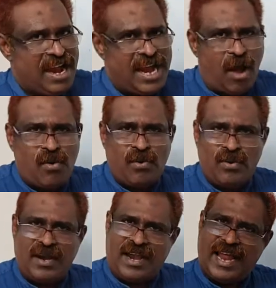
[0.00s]

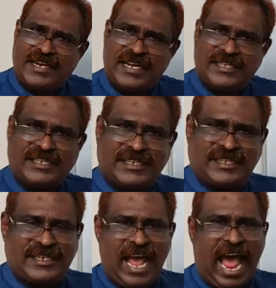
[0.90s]
Now, let
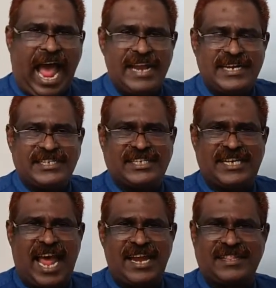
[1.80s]
us
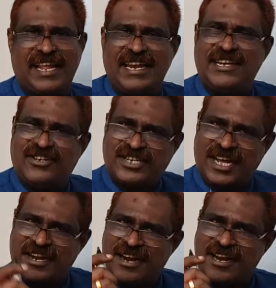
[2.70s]
understand the
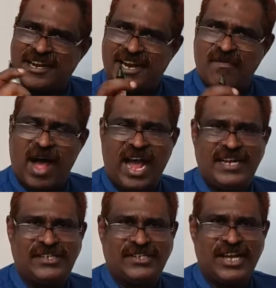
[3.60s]
literary
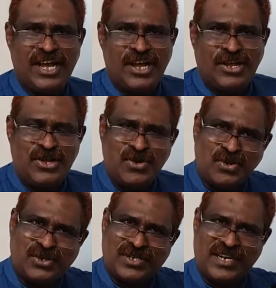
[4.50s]
device
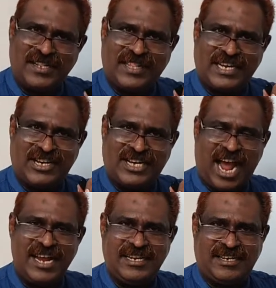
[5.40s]
used in the
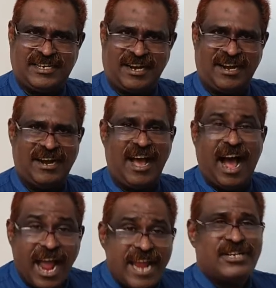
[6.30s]
title
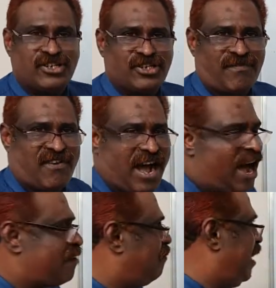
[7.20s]
Heights of
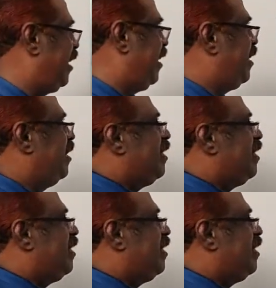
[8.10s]
Harmony.